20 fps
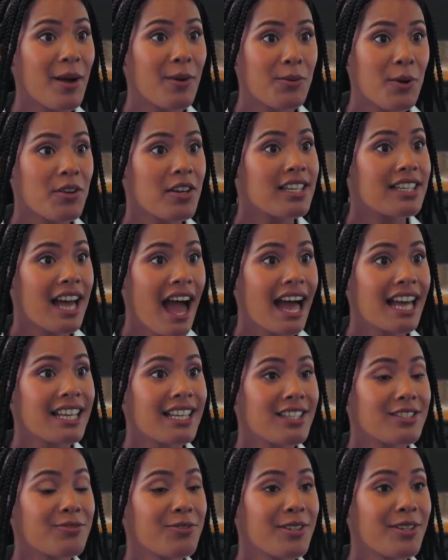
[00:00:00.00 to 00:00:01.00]
where the data
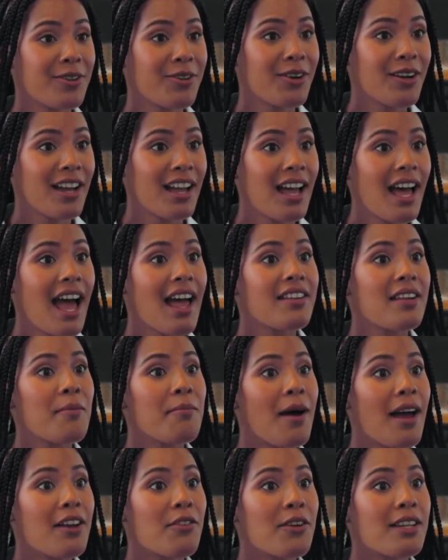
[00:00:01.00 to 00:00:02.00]
is real and the
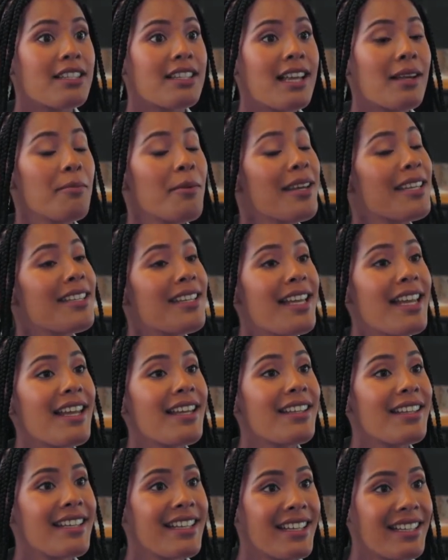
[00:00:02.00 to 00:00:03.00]
benefits can be
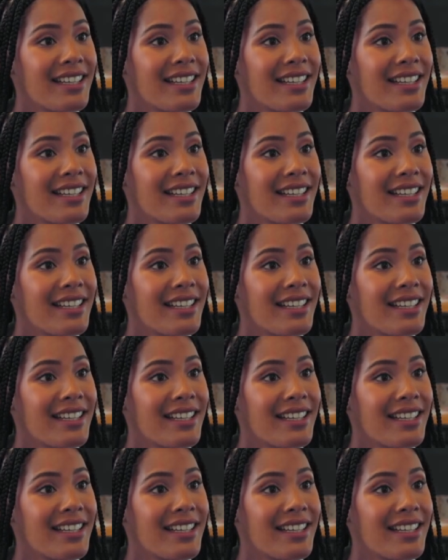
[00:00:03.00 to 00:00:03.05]
seen,